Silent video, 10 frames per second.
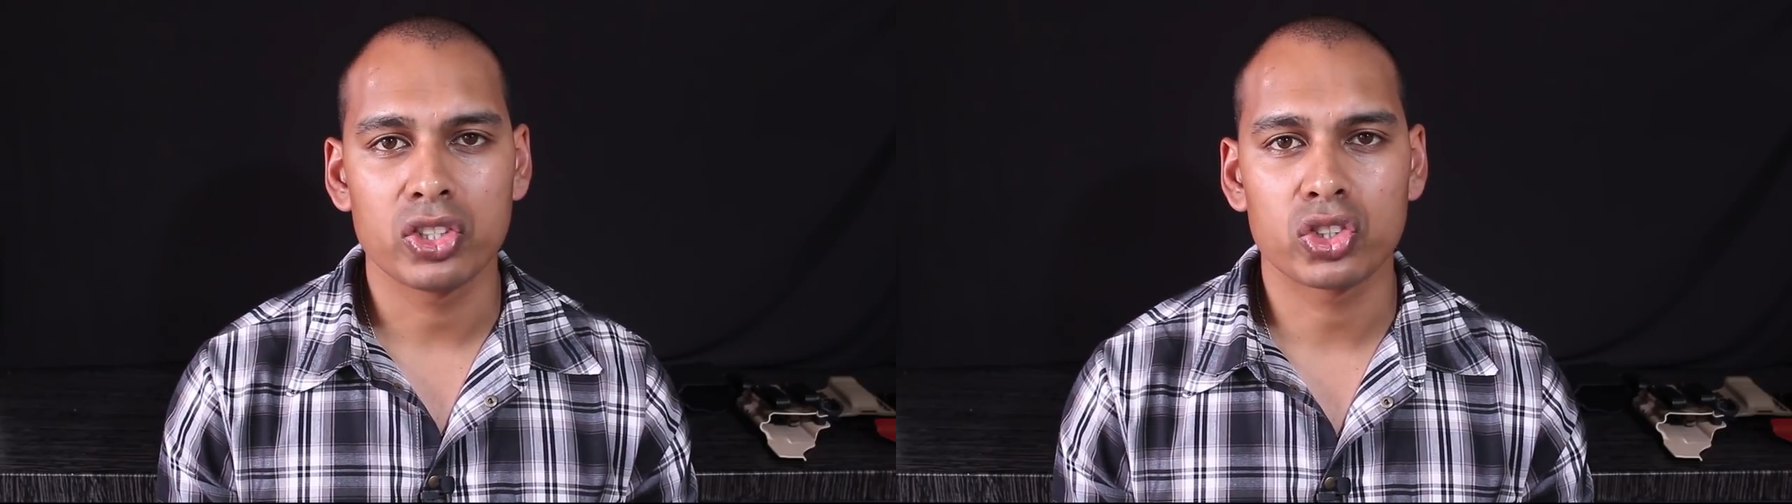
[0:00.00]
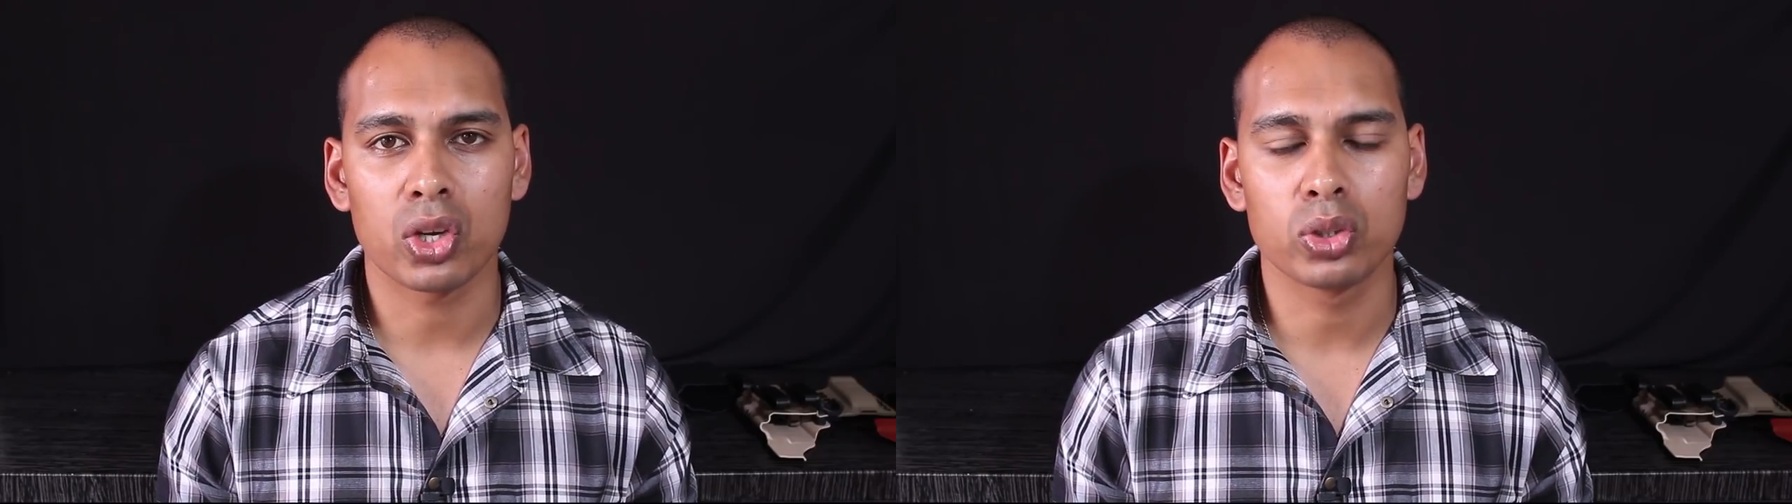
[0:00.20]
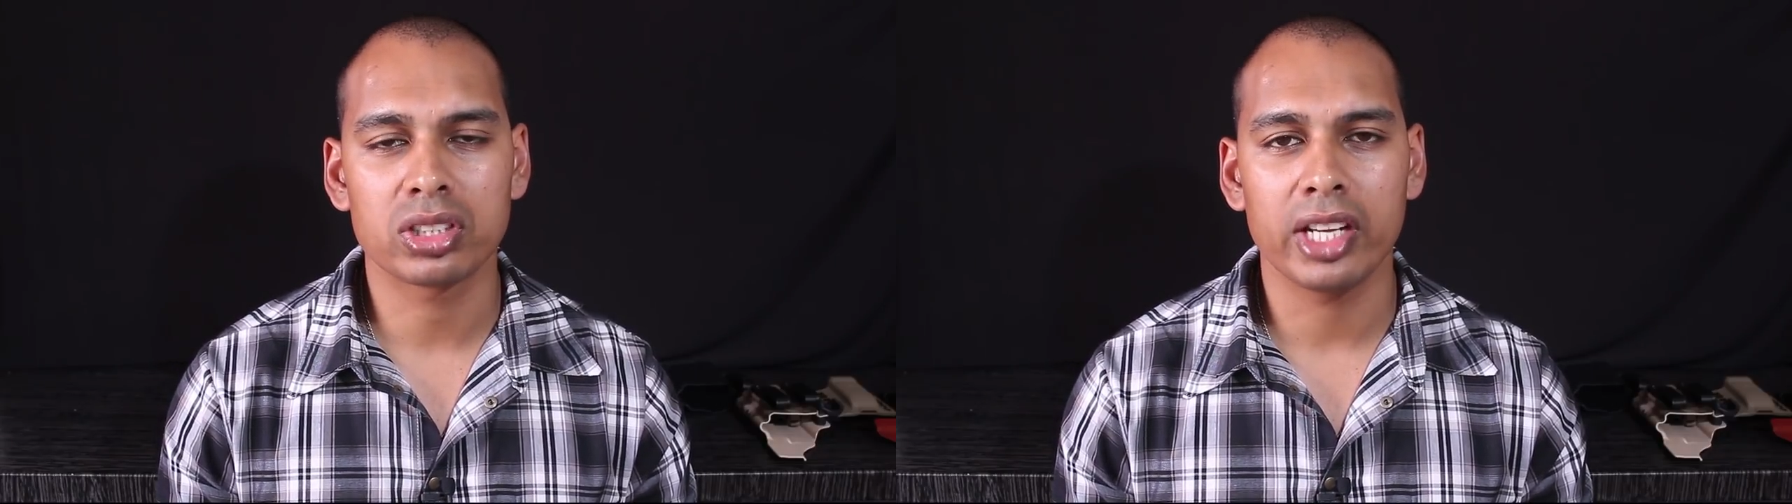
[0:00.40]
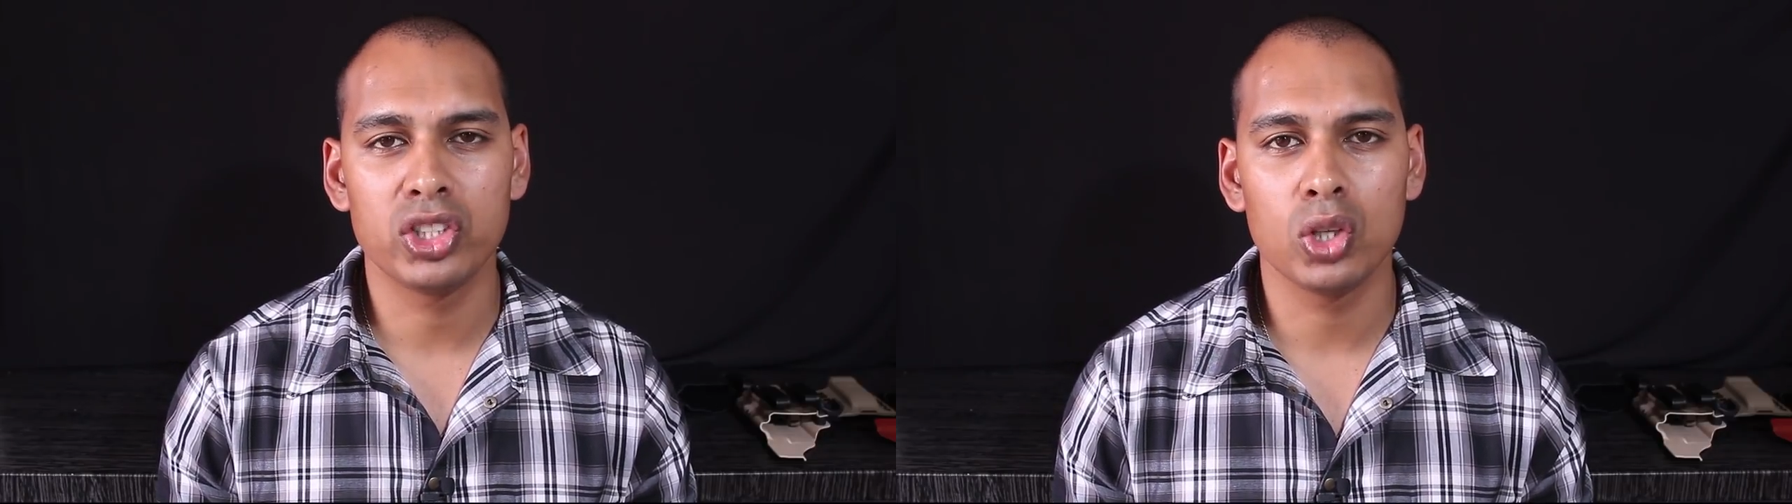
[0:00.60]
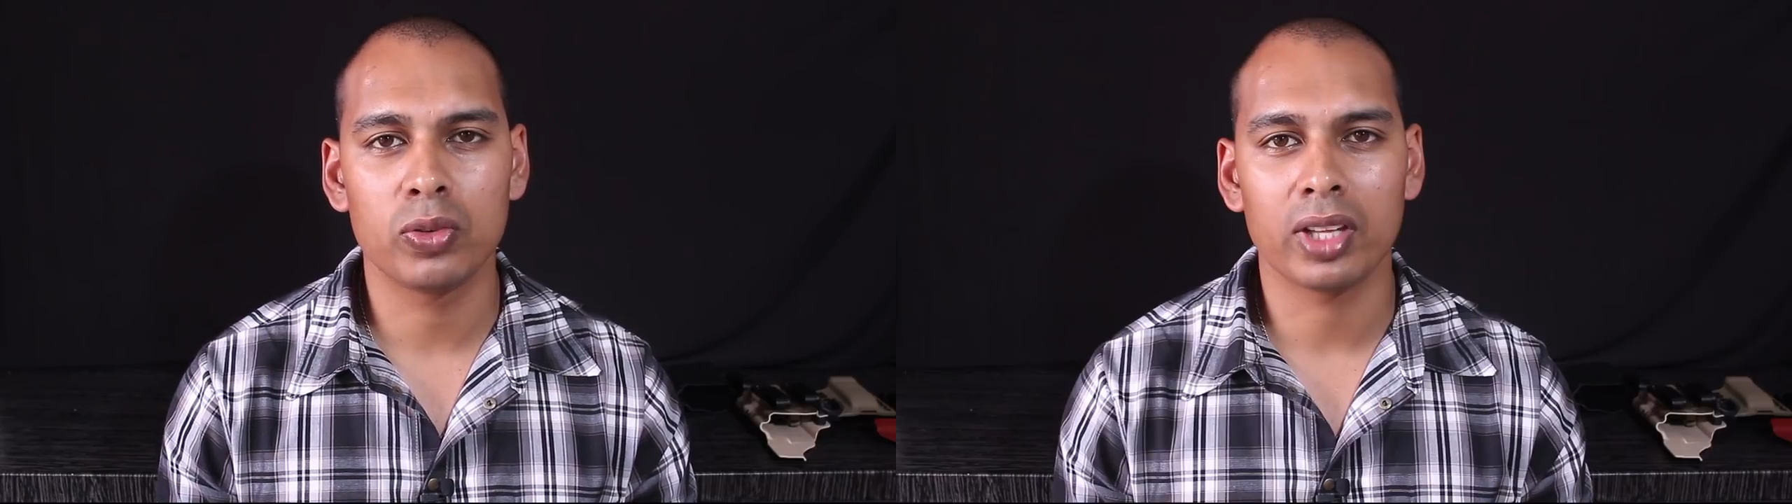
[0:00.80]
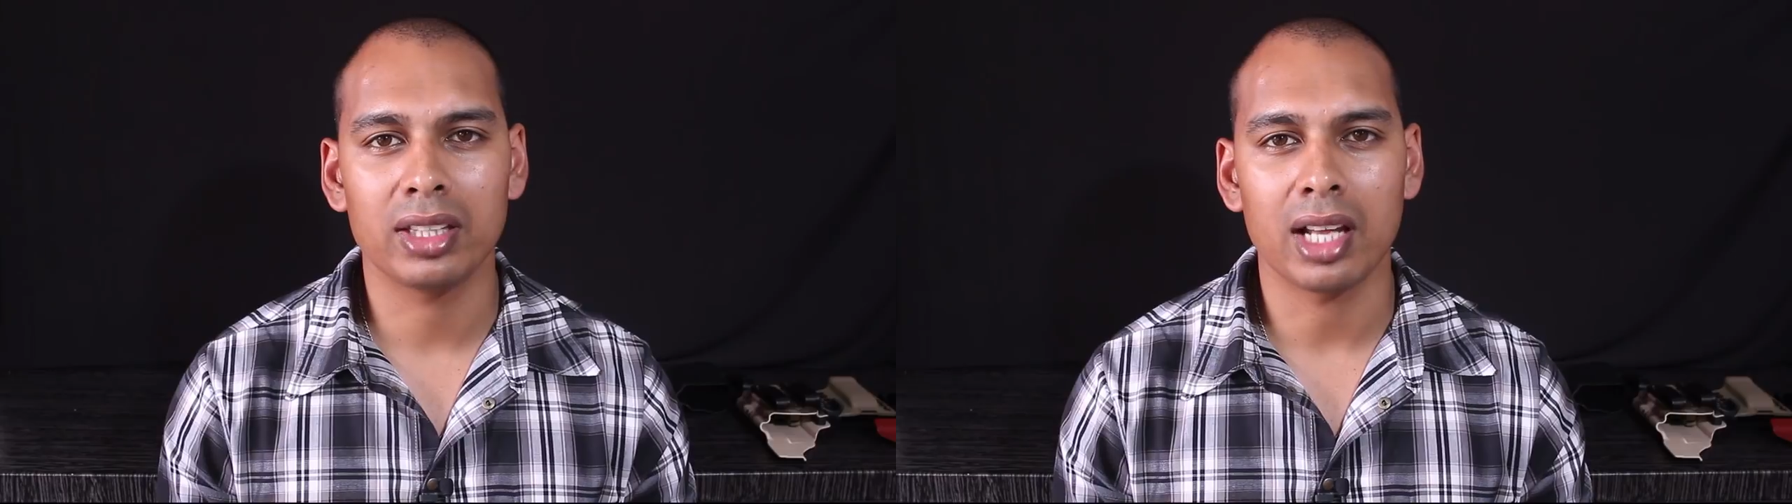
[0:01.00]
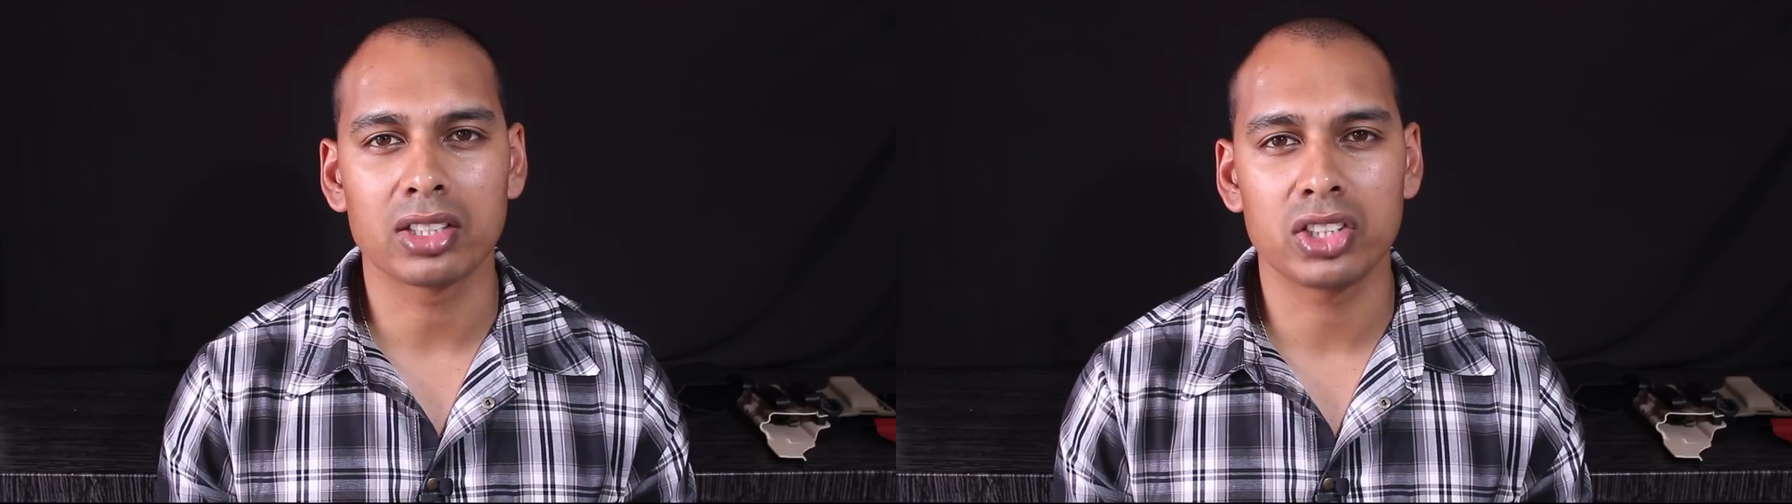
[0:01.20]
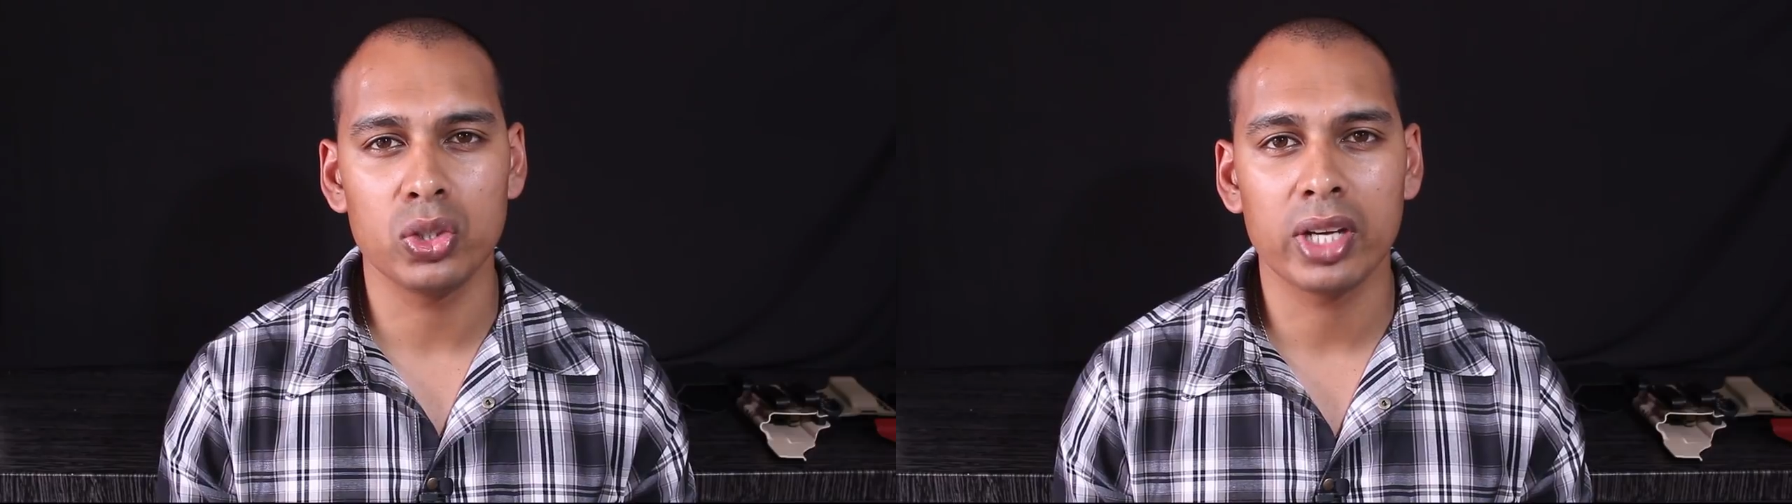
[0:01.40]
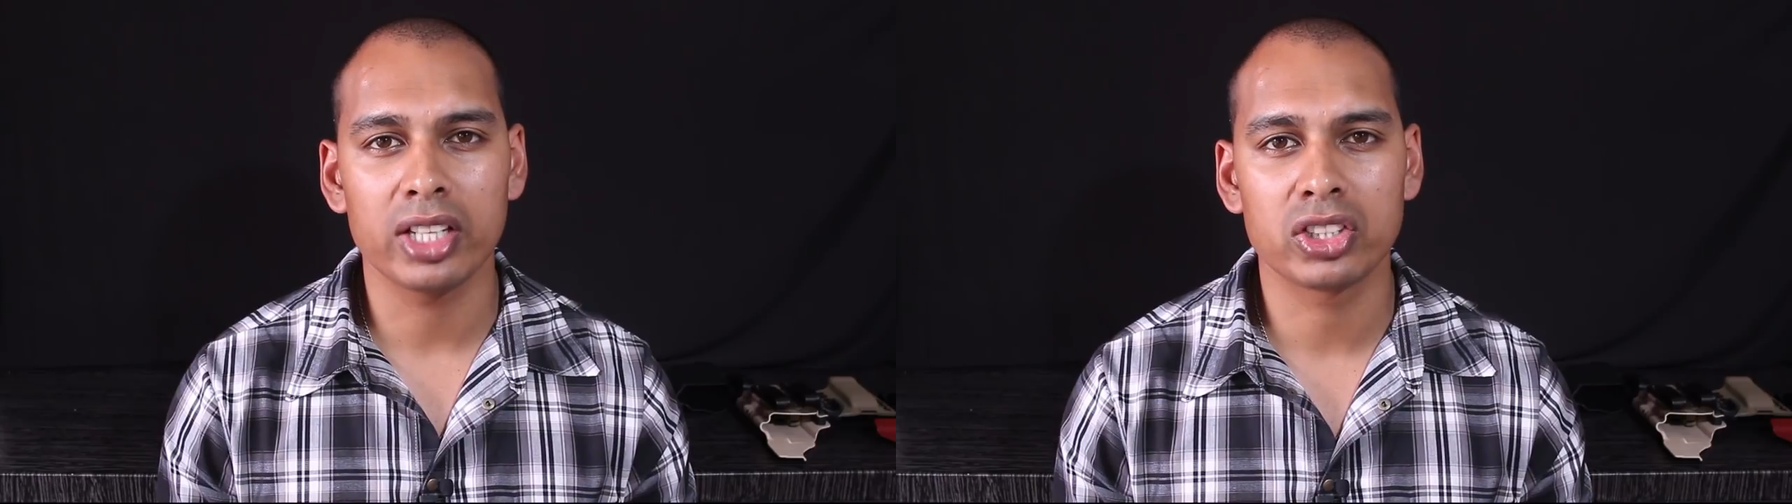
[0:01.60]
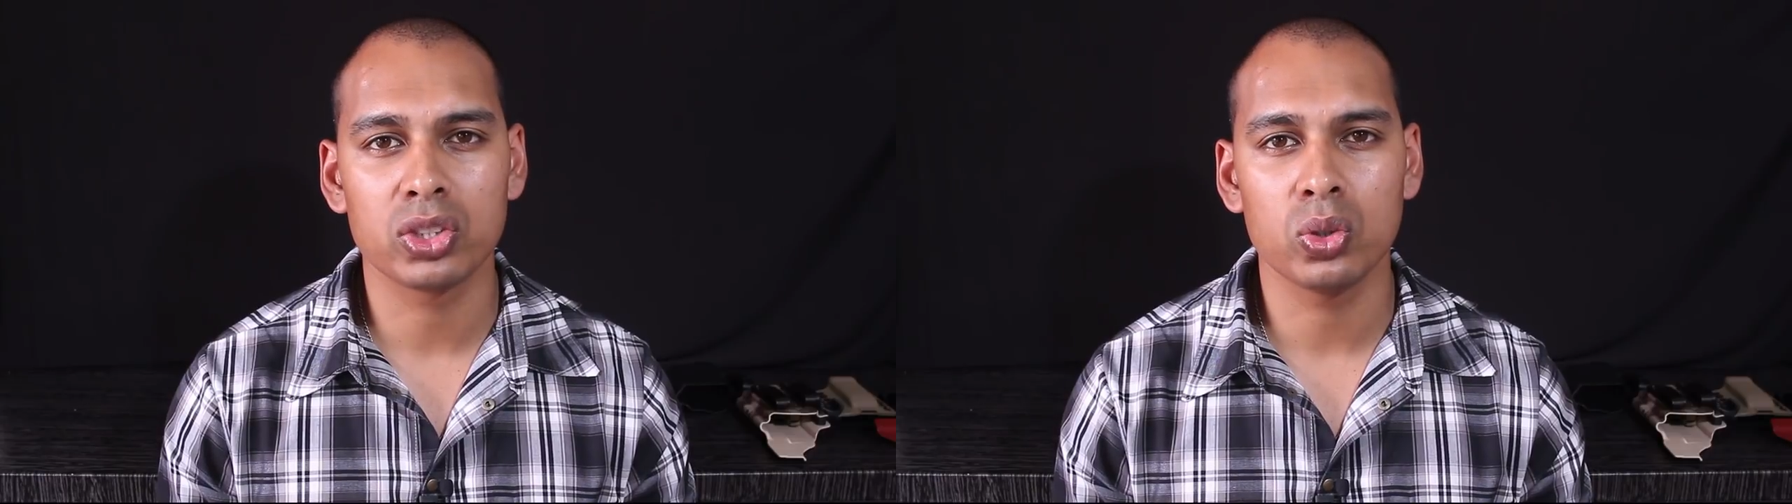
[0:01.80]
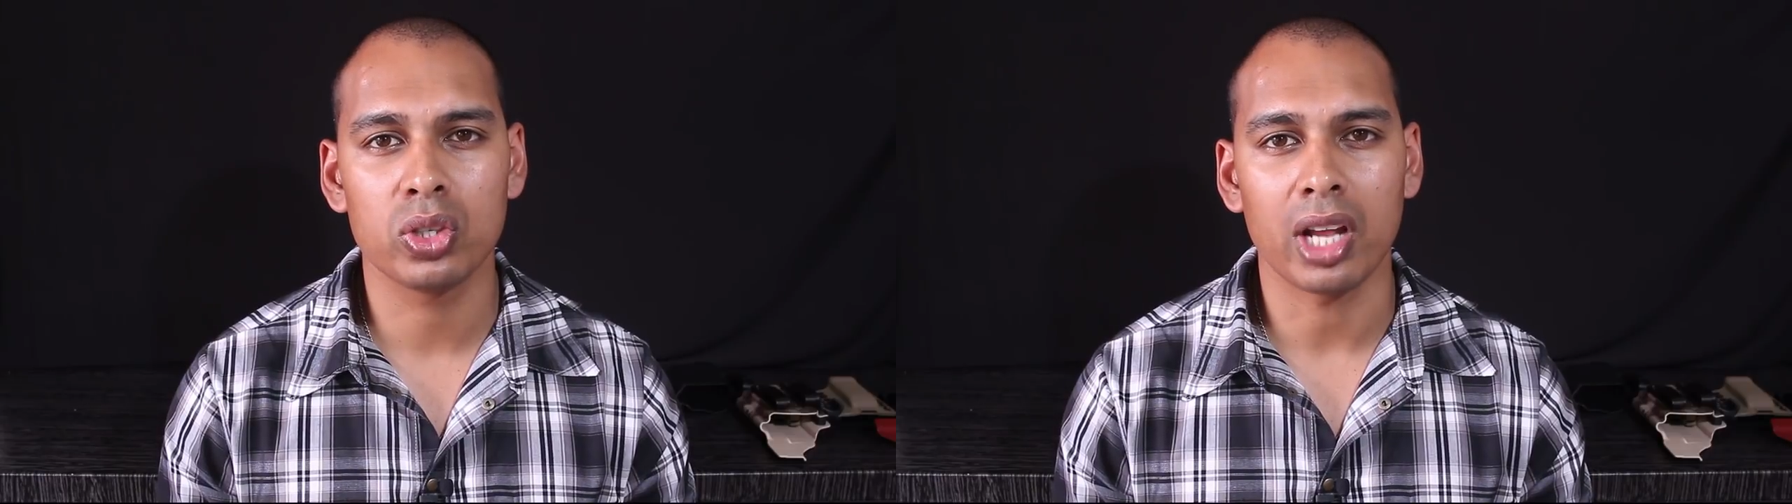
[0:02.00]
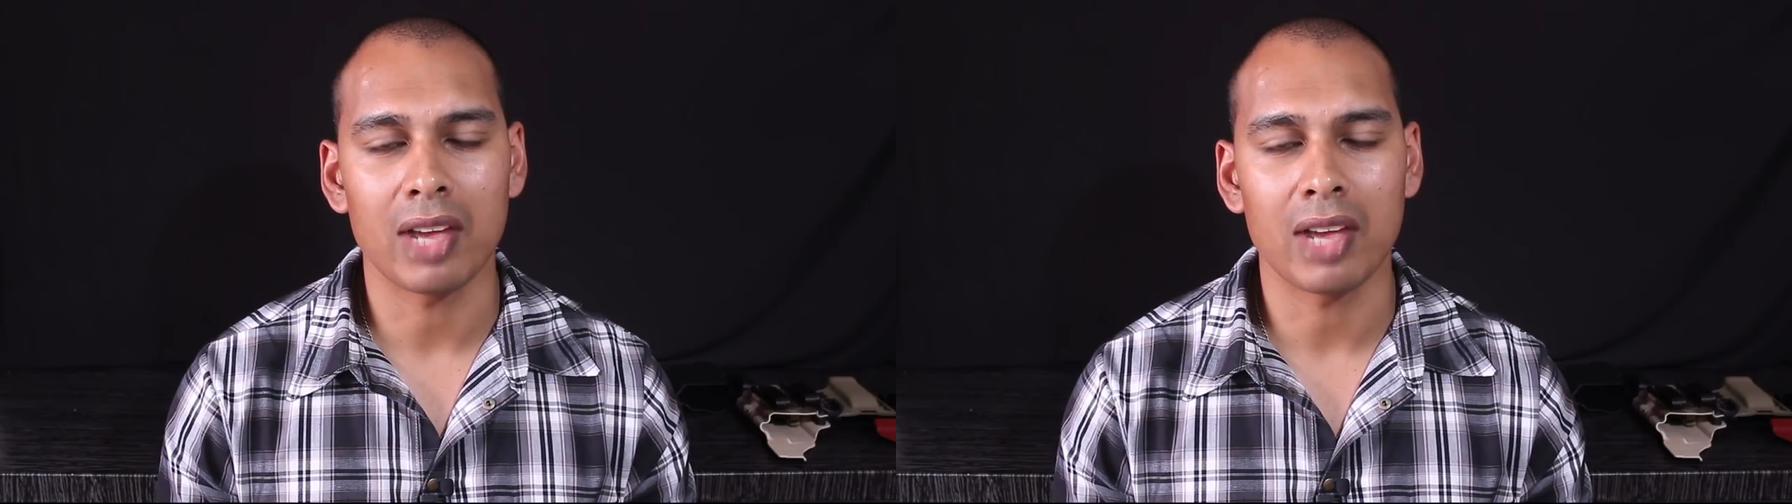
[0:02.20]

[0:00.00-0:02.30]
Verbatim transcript: So stay tuned for that. I'll see you guys soon.